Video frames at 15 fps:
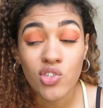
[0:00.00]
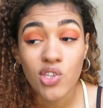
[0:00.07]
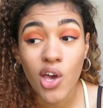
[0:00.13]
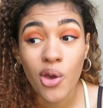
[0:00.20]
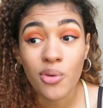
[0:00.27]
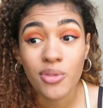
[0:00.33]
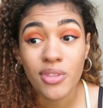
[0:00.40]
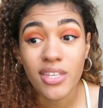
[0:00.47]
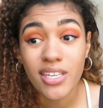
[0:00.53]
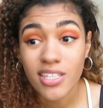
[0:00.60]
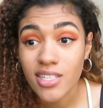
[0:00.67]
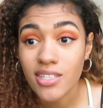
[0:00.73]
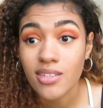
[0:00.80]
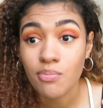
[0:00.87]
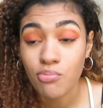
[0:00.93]
so
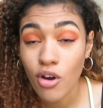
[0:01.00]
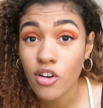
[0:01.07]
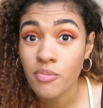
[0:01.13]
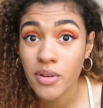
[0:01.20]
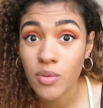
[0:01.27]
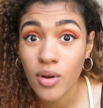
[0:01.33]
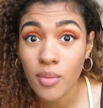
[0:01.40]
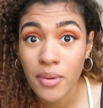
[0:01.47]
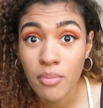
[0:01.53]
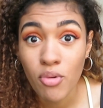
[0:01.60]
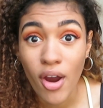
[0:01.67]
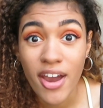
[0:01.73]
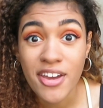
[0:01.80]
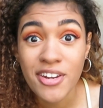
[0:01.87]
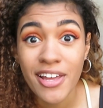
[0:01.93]
this probably will be
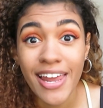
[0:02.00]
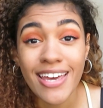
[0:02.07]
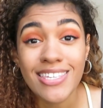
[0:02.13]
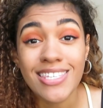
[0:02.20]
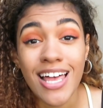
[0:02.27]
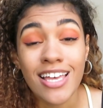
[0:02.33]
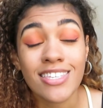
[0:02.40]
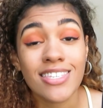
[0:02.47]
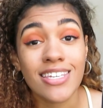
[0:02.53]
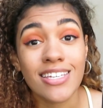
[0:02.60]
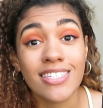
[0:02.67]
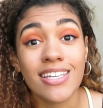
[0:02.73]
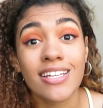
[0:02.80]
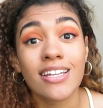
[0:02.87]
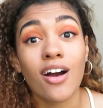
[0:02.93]
Briar Nolet's last
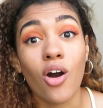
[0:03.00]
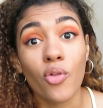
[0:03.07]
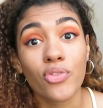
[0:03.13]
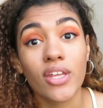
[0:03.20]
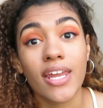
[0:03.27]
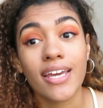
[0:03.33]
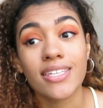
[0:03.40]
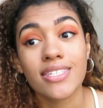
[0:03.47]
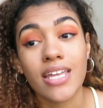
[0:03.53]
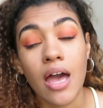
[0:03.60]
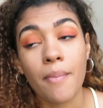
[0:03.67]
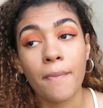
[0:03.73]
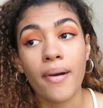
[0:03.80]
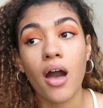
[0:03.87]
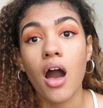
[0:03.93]
season on the next
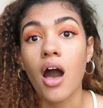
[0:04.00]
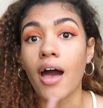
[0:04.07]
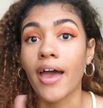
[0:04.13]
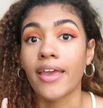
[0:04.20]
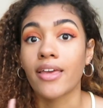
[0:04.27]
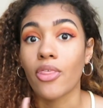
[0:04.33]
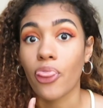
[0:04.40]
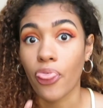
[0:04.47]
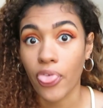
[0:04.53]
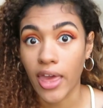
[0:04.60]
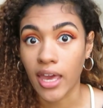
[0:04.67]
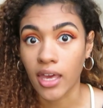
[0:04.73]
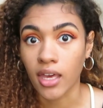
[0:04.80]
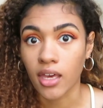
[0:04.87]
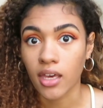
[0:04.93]
step, I
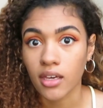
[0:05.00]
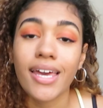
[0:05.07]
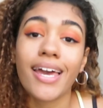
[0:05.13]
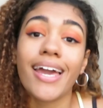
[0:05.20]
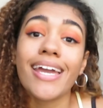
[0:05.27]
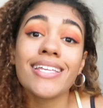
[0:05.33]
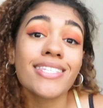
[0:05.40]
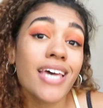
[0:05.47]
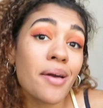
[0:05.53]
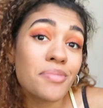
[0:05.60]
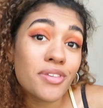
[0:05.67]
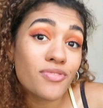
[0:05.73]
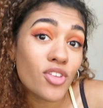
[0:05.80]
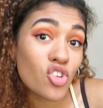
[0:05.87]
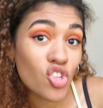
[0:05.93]
think. In
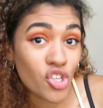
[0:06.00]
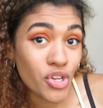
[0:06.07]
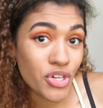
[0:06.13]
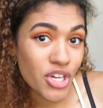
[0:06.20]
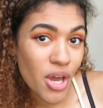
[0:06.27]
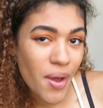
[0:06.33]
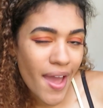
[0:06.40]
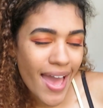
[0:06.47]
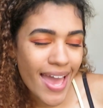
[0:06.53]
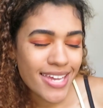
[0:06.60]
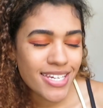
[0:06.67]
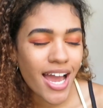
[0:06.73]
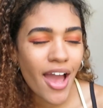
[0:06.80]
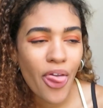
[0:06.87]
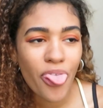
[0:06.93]
terms of the studio
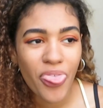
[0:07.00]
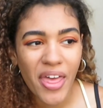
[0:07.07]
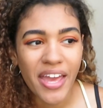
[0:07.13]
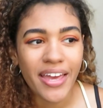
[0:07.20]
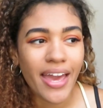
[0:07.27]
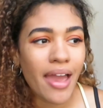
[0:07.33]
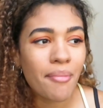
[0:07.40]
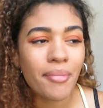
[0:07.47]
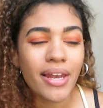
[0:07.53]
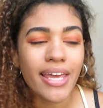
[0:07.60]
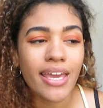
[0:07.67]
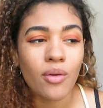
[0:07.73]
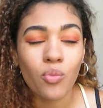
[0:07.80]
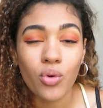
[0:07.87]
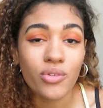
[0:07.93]
head, I think
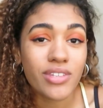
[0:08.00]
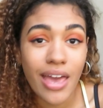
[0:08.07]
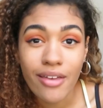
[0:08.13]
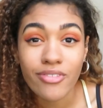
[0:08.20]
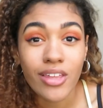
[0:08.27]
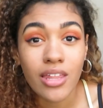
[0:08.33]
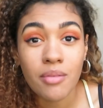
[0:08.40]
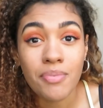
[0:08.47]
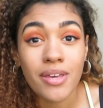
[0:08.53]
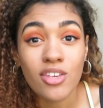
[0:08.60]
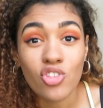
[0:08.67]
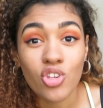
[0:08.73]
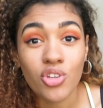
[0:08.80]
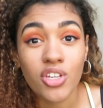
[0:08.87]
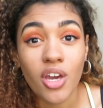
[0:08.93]
Emily will definitely be
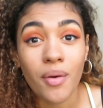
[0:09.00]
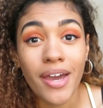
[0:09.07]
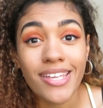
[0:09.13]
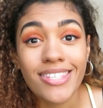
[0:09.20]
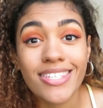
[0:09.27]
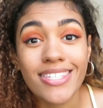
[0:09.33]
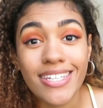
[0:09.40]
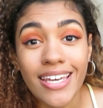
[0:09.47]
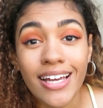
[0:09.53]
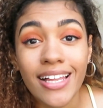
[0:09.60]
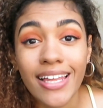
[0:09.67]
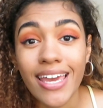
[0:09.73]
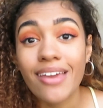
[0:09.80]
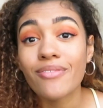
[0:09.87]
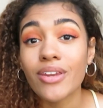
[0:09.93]
studio head
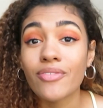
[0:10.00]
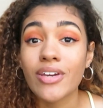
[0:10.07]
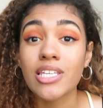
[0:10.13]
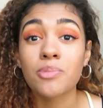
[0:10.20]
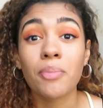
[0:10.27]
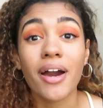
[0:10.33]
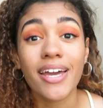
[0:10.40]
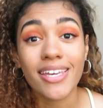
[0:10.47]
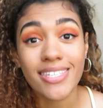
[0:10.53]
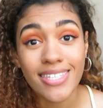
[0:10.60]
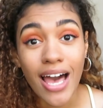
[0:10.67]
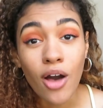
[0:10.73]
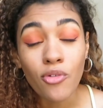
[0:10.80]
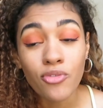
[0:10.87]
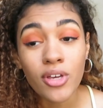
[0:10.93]
still, even if it is by
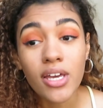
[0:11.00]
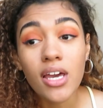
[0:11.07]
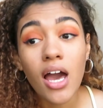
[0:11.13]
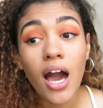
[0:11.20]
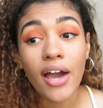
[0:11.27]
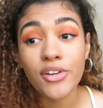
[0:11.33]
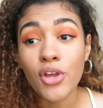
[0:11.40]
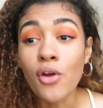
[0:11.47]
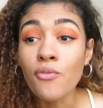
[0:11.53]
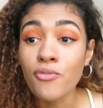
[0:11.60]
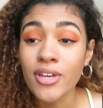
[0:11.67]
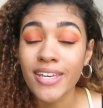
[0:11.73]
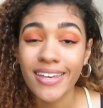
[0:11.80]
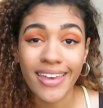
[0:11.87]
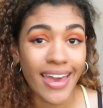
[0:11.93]
herself. I don't
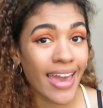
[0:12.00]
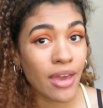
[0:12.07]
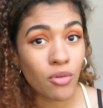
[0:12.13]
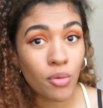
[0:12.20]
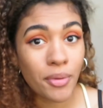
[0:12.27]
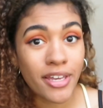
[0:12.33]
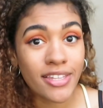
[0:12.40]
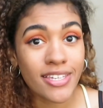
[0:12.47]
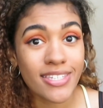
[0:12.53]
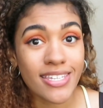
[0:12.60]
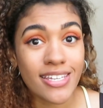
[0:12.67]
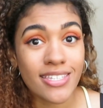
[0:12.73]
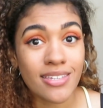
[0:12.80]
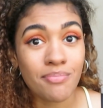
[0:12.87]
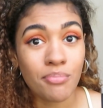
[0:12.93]
think Kate will be in the
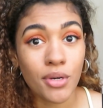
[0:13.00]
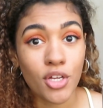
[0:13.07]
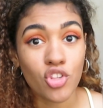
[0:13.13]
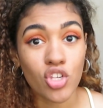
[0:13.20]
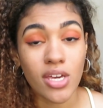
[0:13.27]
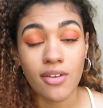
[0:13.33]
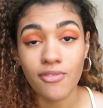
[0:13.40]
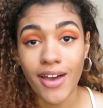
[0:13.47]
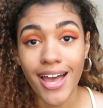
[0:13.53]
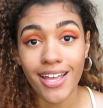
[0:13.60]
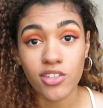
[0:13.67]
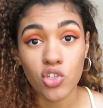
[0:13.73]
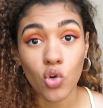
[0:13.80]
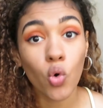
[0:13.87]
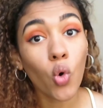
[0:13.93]
season much, if
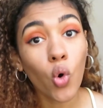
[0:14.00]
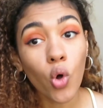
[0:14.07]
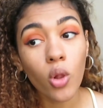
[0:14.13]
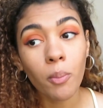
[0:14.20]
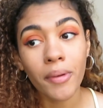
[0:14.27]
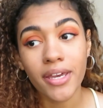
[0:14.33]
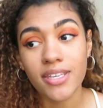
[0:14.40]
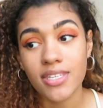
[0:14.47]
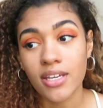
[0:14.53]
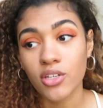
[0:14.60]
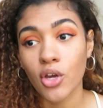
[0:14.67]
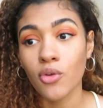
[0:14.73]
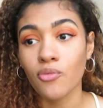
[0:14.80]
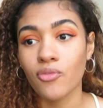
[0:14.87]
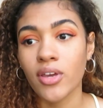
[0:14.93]
at all, because I
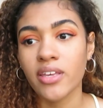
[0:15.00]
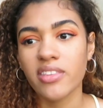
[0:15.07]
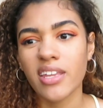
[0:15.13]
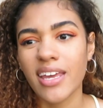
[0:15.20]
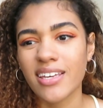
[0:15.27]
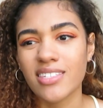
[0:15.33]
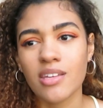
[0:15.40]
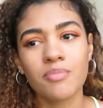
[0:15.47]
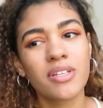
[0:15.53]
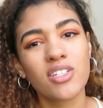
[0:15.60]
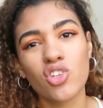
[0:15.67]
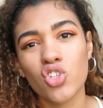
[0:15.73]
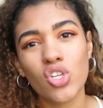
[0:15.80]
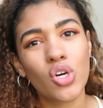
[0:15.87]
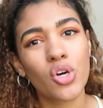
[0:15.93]
don't think the next step need
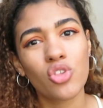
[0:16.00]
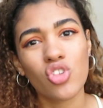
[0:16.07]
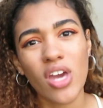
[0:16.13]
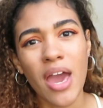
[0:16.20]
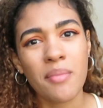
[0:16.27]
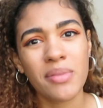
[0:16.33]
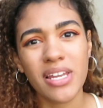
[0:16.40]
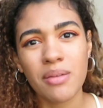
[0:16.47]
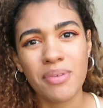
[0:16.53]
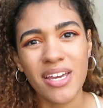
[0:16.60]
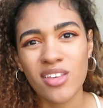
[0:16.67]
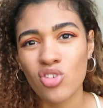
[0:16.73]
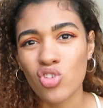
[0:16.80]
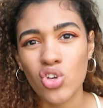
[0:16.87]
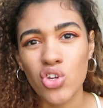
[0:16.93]
to touch Emily
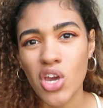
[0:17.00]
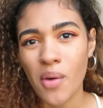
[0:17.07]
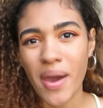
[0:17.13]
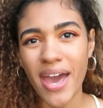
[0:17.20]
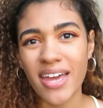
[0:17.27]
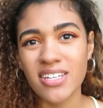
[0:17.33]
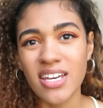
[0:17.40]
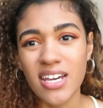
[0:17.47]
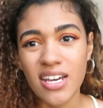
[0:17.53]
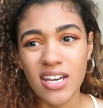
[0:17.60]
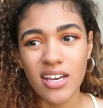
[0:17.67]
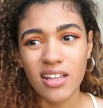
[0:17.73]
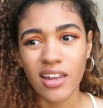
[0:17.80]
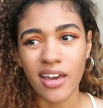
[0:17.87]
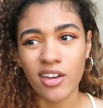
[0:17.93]
being studio head.
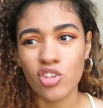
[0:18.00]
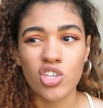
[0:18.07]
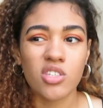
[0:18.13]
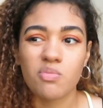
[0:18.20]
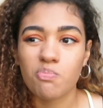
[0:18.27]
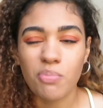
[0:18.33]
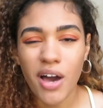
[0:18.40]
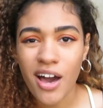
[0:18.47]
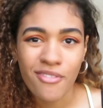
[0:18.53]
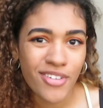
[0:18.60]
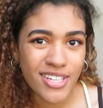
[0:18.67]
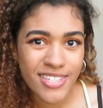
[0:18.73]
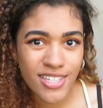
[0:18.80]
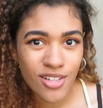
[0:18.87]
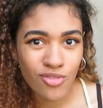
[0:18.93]
Like, she's
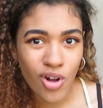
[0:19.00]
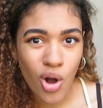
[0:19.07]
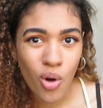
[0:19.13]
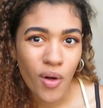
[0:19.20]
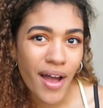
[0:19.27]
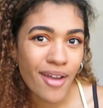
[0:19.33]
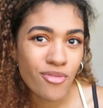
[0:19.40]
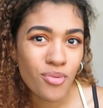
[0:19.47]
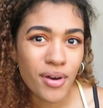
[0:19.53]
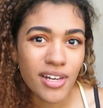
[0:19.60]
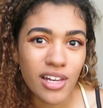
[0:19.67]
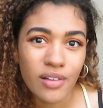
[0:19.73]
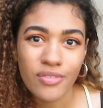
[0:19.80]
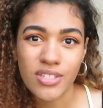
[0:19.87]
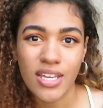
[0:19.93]
perfect at the role, everyone
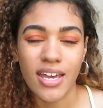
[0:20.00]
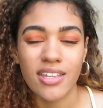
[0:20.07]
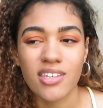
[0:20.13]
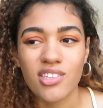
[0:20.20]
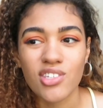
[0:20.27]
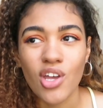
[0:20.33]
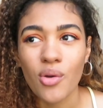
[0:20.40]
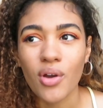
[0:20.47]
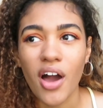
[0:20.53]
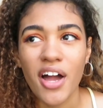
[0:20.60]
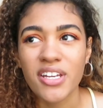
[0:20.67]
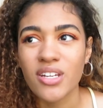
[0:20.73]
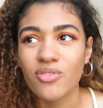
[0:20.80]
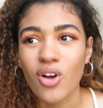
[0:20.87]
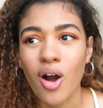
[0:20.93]
loves her, there's no
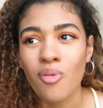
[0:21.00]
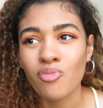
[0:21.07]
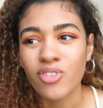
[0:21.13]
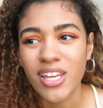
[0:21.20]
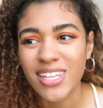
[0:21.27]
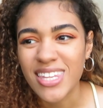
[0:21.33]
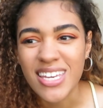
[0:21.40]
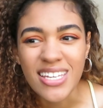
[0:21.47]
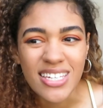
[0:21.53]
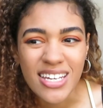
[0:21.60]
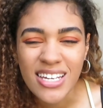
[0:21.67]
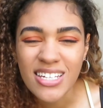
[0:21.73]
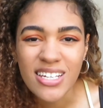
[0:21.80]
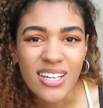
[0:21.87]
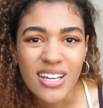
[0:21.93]
kind of conflict
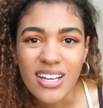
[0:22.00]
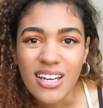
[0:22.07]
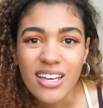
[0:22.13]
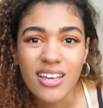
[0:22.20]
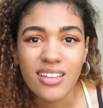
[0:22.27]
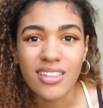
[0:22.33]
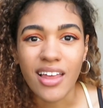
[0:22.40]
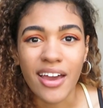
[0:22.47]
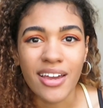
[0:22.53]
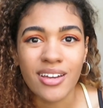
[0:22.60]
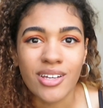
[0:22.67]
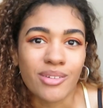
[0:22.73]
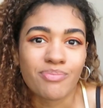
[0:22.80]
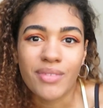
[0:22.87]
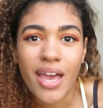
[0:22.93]
needed.
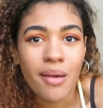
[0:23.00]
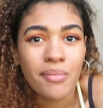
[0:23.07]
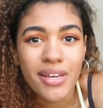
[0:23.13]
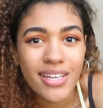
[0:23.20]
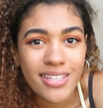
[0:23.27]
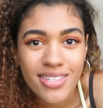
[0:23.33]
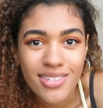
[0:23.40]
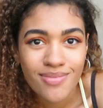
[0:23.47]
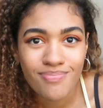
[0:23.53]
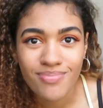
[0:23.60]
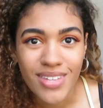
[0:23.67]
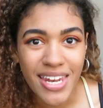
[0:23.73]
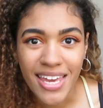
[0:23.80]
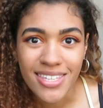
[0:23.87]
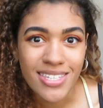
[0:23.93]
Like, Emily's
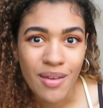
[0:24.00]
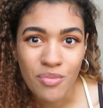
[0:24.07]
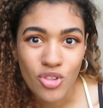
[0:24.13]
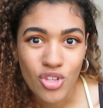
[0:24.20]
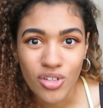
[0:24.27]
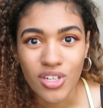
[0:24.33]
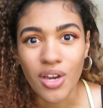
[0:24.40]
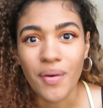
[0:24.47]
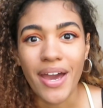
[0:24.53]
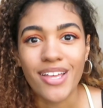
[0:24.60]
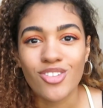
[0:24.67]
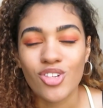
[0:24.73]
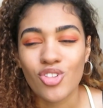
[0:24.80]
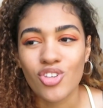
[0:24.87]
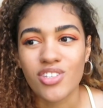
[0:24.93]
the next step studio
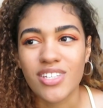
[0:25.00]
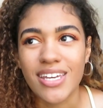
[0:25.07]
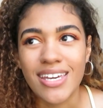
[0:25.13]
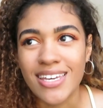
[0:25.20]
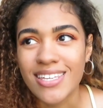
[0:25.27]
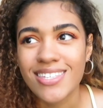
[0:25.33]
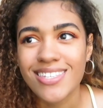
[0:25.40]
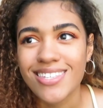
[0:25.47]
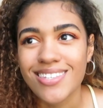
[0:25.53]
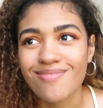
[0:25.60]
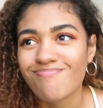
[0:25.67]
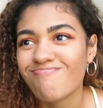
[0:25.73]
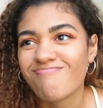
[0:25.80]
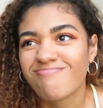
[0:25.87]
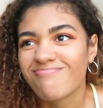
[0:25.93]
head. She just is